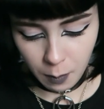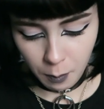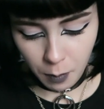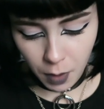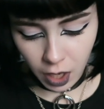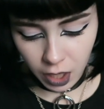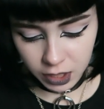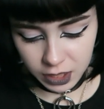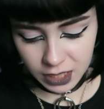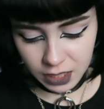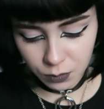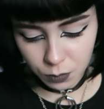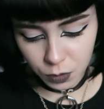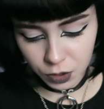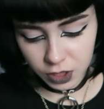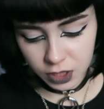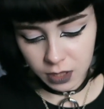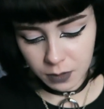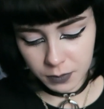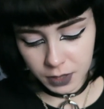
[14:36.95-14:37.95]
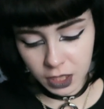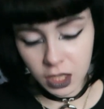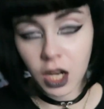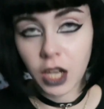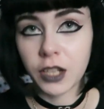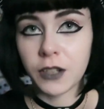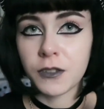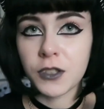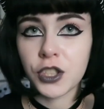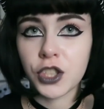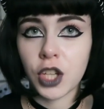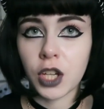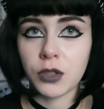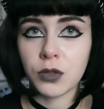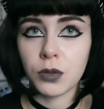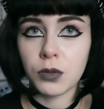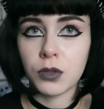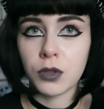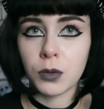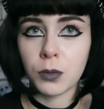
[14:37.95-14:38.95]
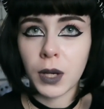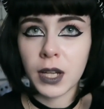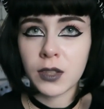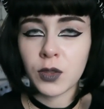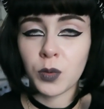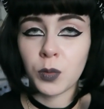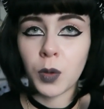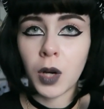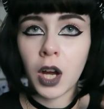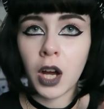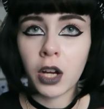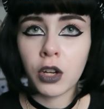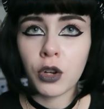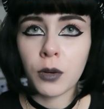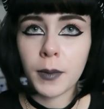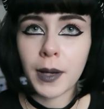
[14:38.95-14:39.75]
but I did want something kind of subtle to wear to work,